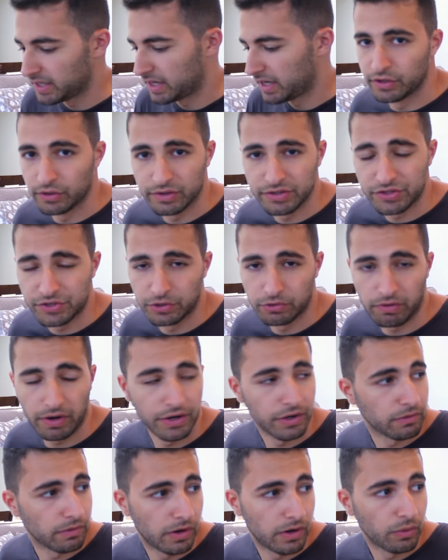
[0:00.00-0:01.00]
There is no
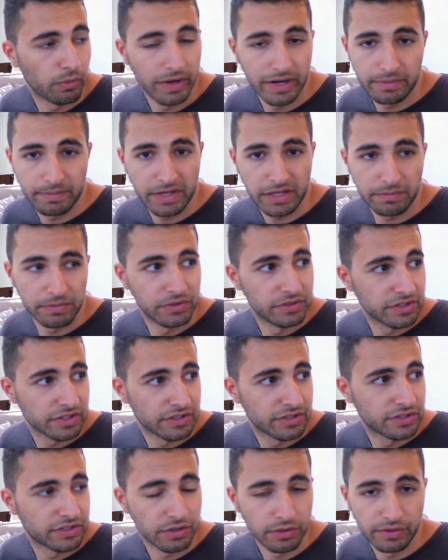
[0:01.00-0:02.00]
right or wrong way to make
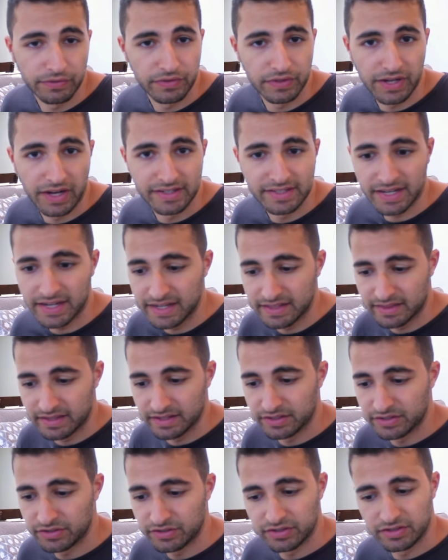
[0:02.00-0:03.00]
music, so if you guys hate
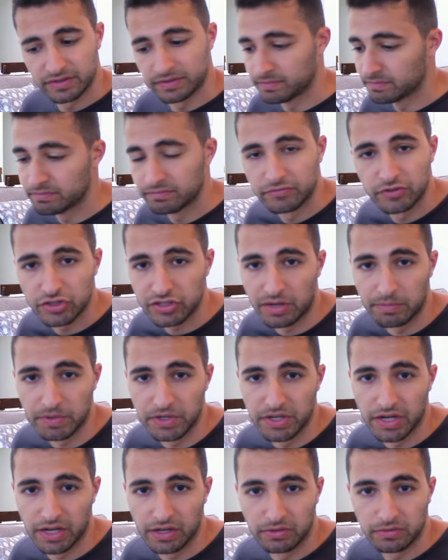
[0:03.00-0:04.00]
this, just let me
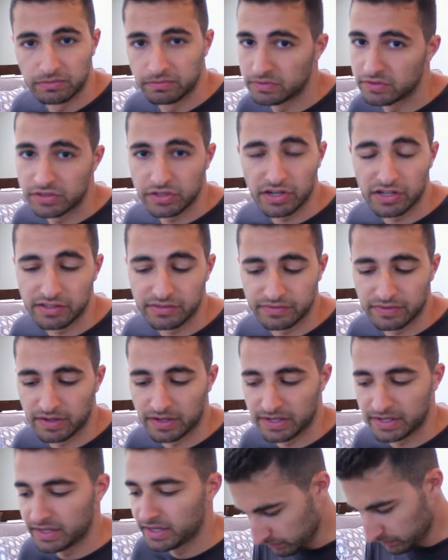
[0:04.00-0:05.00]
know. It's all
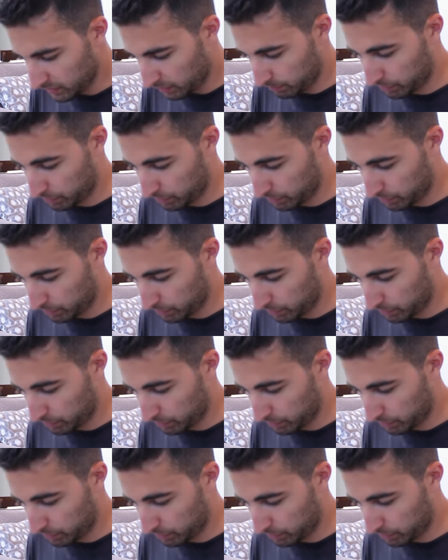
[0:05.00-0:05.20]
fine.